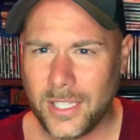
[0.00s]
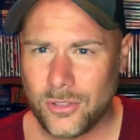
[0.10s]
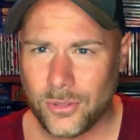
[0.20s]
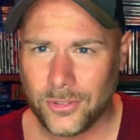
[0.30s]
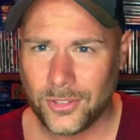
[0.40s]

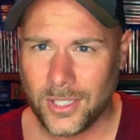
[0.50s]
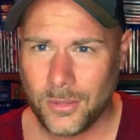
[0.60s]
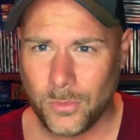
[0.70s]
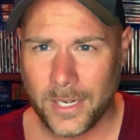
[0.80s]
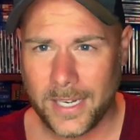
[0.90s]

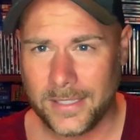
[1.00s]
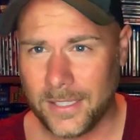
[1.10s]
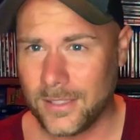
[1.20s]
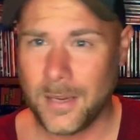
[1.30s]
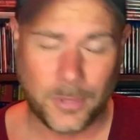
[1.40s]
interested when I
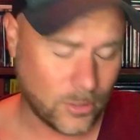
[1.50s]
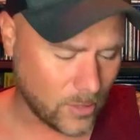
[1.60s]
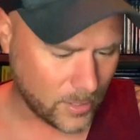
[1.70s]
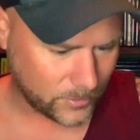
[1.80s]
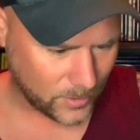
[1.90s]
did come
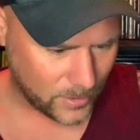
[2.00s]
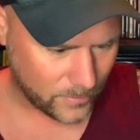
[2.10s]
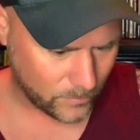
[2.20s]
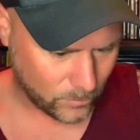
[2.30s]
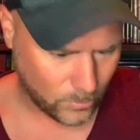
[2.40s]
across it
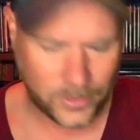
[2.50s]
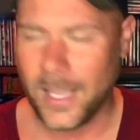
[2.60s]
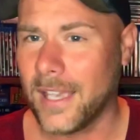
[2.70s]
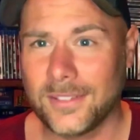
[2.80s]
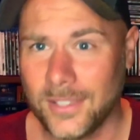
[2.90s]
of what the
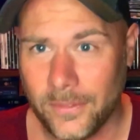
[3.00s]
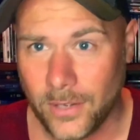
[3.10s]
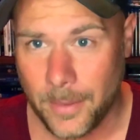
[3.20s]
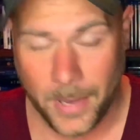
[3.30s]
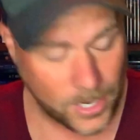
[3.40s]
heck's it
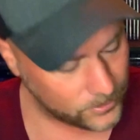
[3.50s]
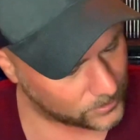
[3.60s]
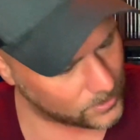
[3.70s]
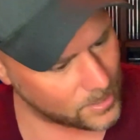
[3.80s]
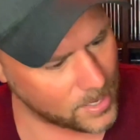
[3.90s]
even
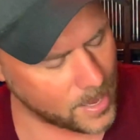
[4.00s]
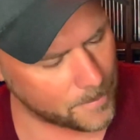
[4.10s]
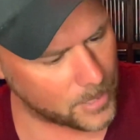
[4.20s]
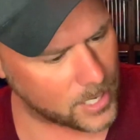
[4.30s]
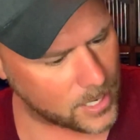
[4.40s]
about.
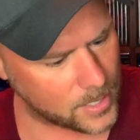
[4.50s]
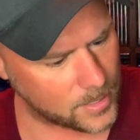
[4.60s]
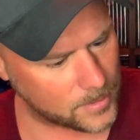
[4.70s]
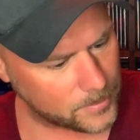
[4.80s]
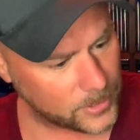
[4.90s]
But
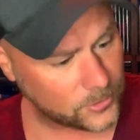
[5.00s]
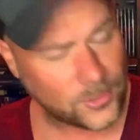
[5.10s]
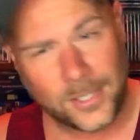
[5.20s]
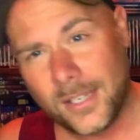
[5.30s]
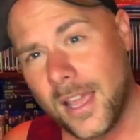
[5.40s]
um, it
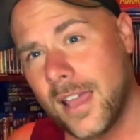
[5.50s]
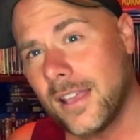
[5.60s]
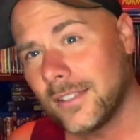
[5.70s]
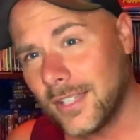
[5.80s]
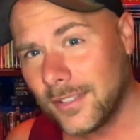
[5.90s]

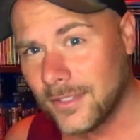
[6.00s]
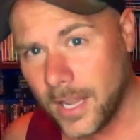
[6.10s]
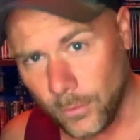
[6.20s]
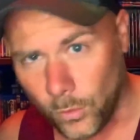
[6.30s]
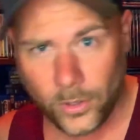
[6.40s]
says
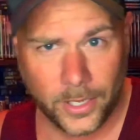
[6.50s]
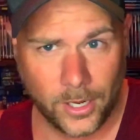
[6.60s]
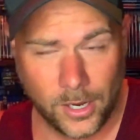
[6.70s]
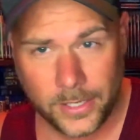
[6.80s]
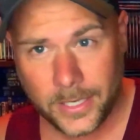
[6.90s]
Night Warning
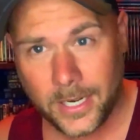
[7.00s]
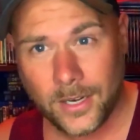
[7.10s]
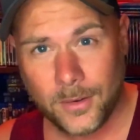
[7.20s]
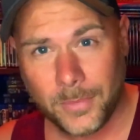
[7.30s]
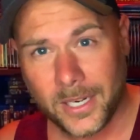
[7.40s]
on
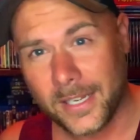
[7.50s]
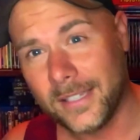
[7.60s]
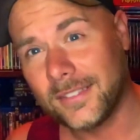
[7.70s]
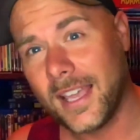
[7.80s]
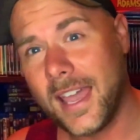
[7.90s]
here, but it
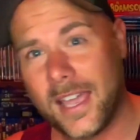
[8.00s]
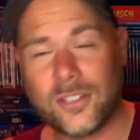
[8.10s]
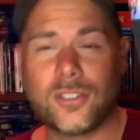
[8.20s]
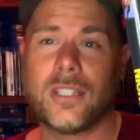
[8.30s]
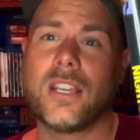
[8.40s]
is
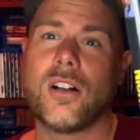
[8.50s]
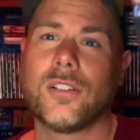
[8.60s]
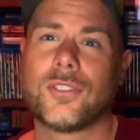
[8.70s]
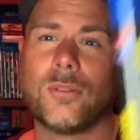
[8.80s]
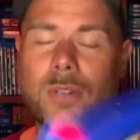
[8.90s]
actually
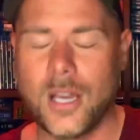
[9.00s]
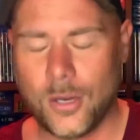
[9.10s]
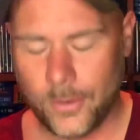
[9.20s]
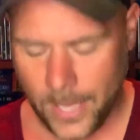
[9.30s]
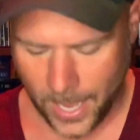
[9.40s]
also
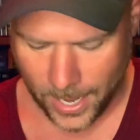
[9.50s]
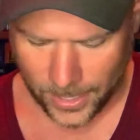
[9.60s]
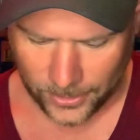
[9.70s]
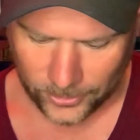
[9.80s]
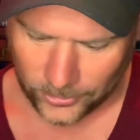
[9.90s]
known
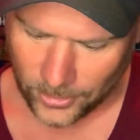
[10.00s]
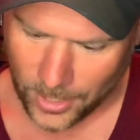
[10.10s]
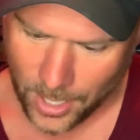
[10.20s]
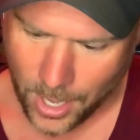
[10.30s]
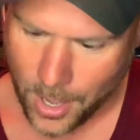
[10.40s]
as
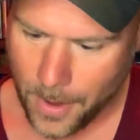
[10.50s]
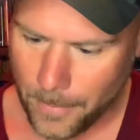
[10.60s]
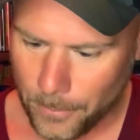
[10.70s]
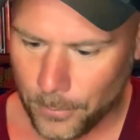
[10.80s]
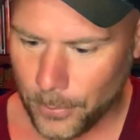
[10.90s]

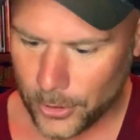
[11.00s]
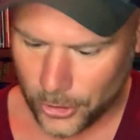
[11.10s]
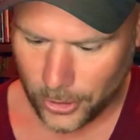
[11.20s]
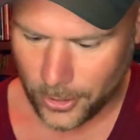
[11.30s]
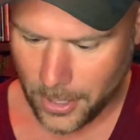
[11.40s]

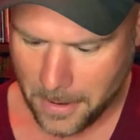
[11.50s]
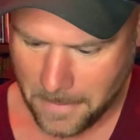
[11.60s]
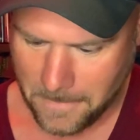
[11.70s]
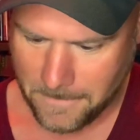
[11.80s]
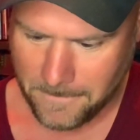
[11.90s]
Butcher,
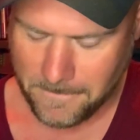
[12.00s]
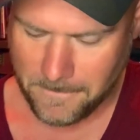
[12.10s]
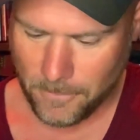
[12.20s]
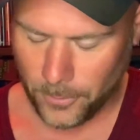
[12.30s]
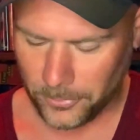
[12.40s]

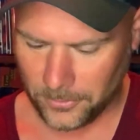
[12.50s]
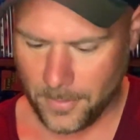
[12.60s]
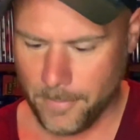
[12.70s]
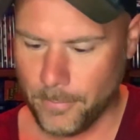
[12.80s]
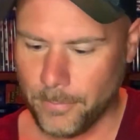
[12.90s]
oops,
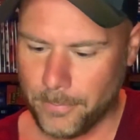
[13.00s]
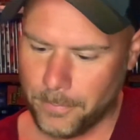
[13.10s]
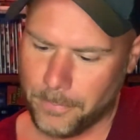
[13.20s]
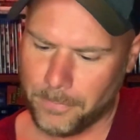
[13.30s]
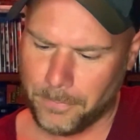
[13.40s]

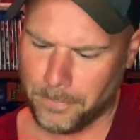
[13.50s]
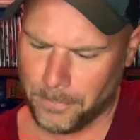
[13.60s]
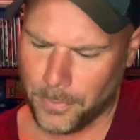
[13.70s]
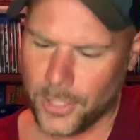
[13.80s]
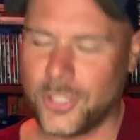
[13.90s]

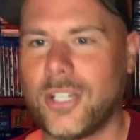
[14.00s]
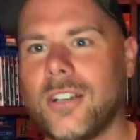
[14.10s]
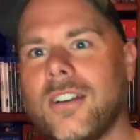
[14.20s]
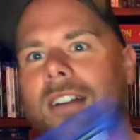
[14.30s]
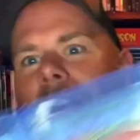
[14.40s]
Butcher